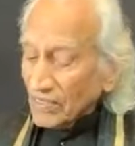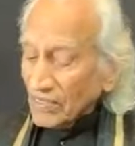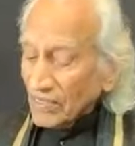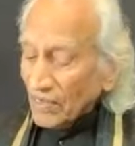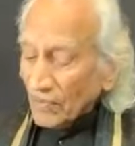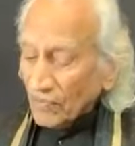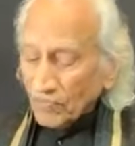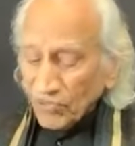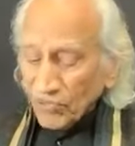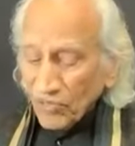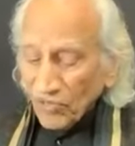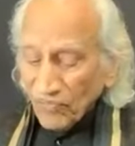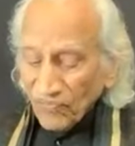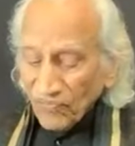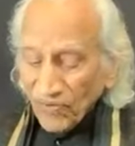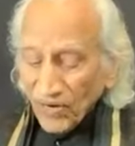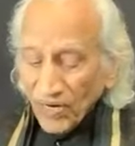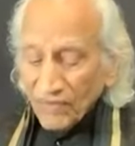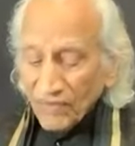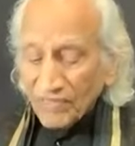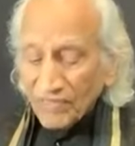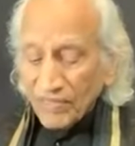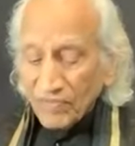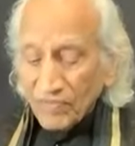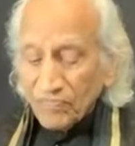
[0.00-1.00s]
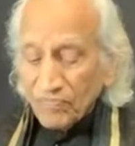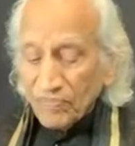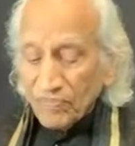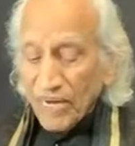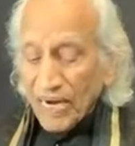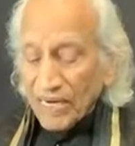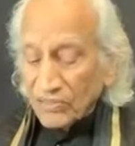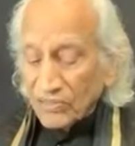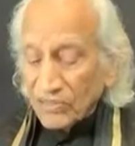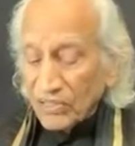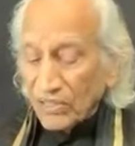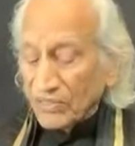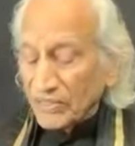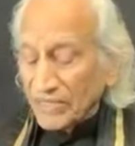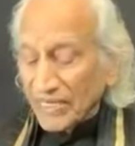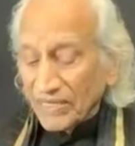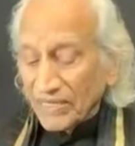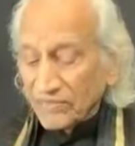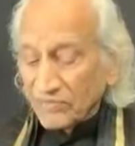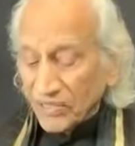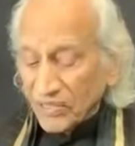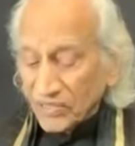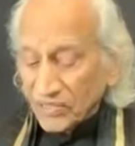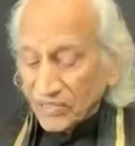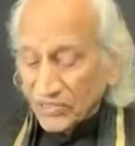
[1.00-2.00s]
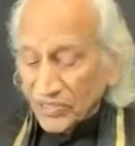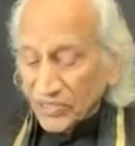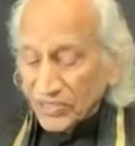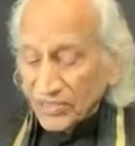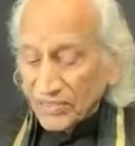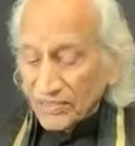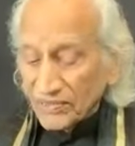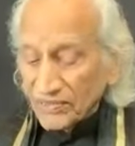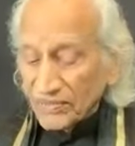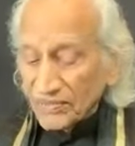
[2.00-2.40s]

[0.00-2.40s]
a profound impact on adults.